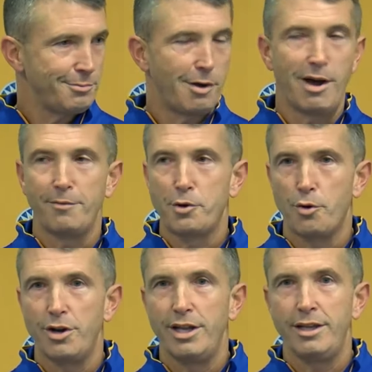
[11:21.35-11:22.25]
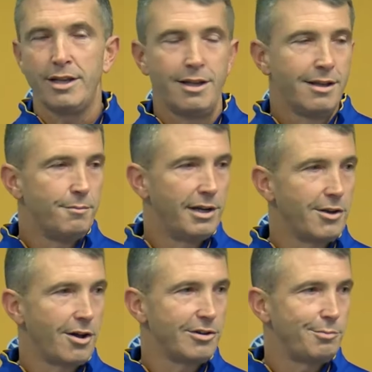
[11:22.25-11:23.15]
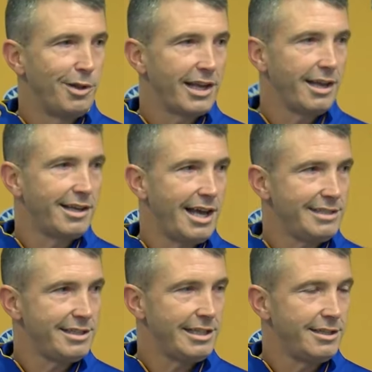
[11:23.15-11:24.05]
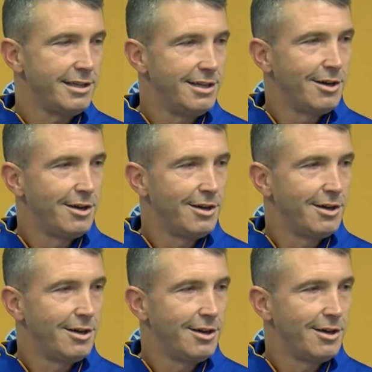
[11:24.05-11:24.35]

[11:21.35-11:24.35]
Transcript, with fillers: My wife Courtney, my daughters Blake and Casey.